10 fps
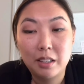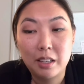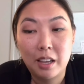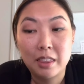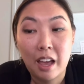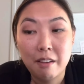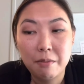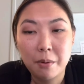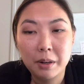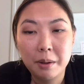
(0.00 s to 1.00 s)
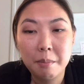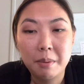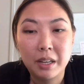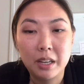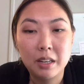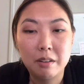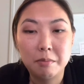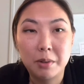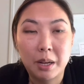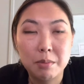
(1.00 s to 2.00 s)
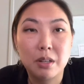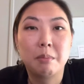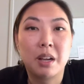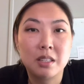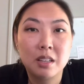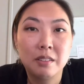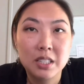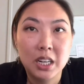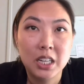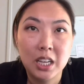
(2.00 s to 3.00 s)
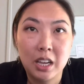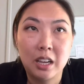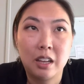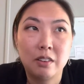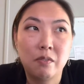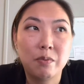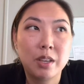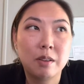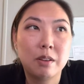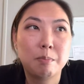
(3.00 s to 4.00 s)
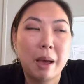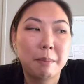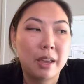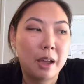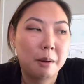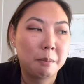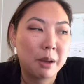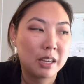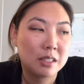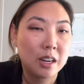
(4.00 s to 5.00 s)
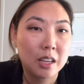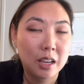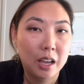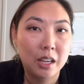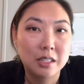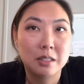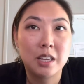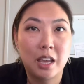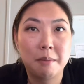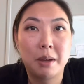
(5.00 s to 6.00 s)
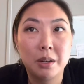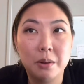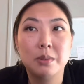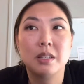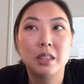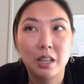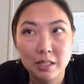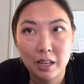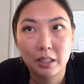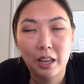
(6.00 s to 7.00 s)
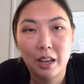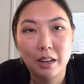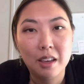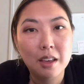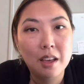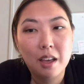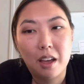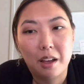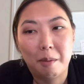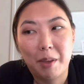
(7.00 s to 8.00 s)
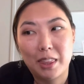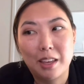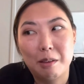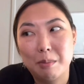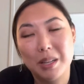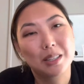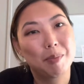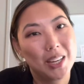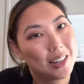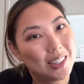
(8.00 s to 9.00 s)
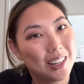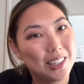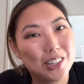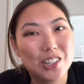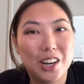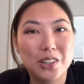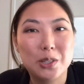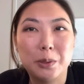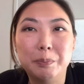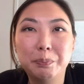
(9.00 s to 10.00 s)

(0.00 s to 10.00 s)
in that forum, but when I'm doing my self-studying and mapping out my study guides and taking my notes and things like that, I think it would be something exciting to share. So